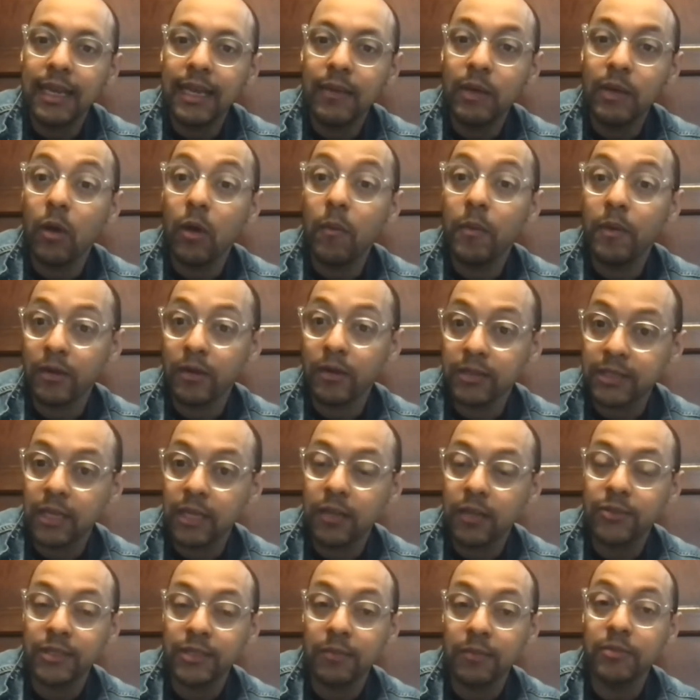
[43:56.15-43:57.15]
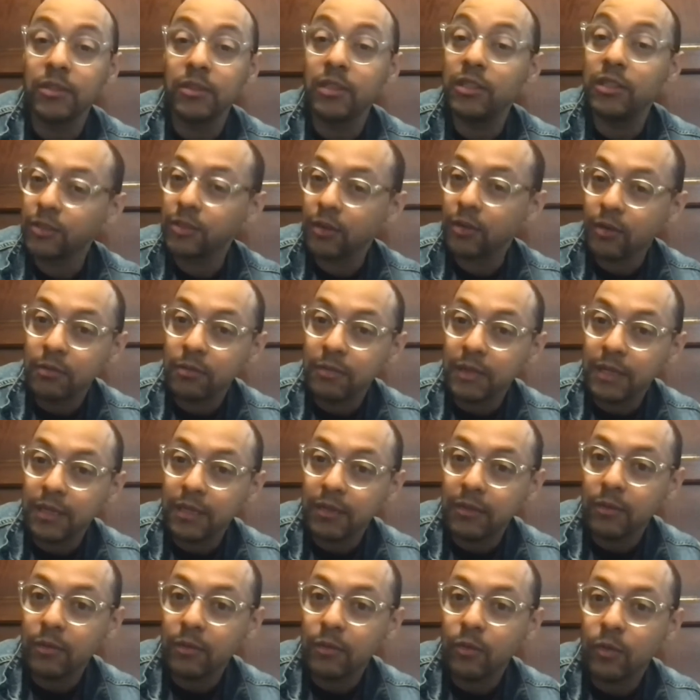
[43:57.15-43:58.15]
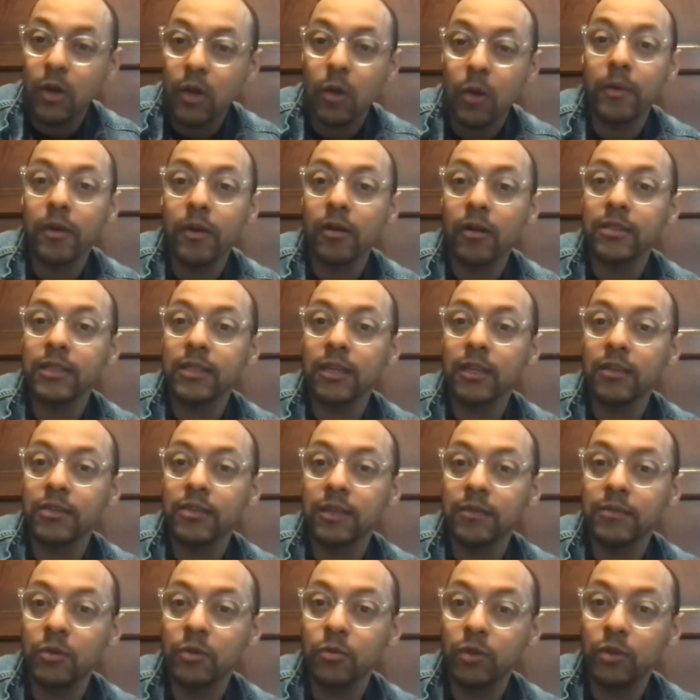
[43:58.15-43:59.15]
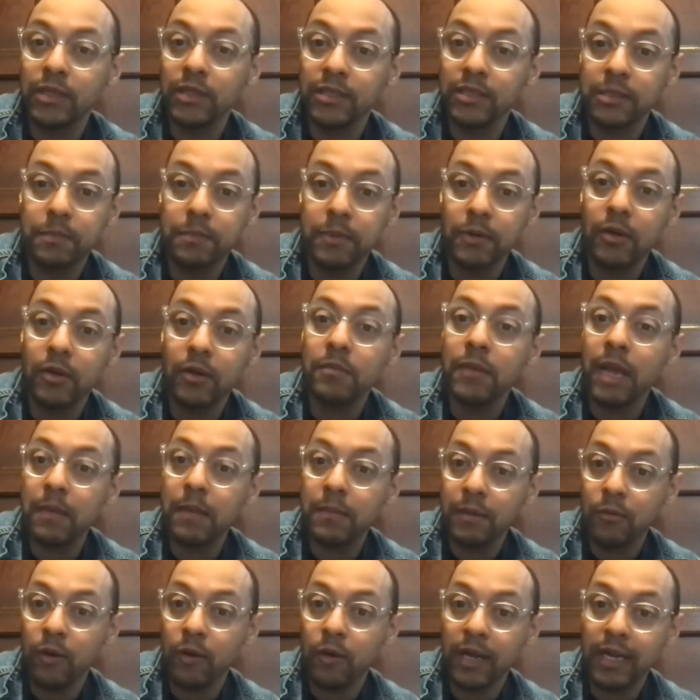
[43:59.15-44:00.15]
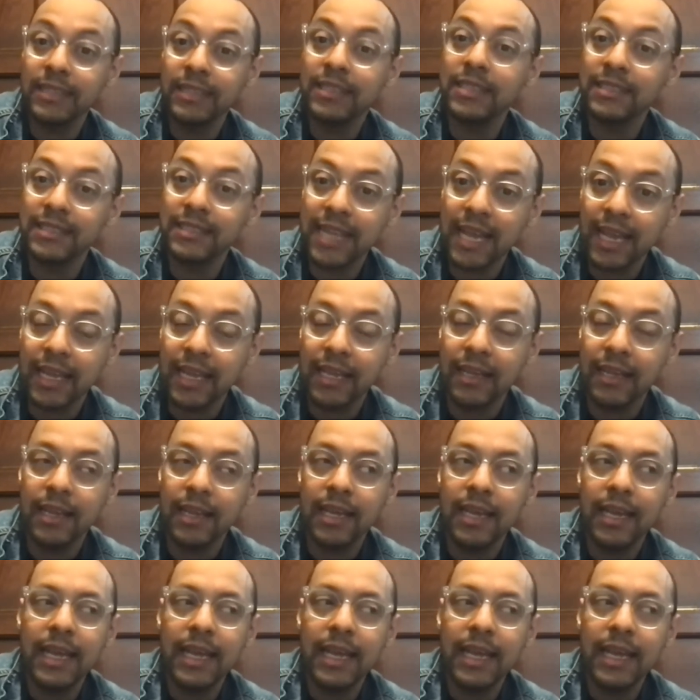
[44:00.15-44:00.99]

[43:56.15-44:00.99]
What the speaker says: We open ourselves up to discernment. We open ourselves up to what the Spirit might be wanting to say.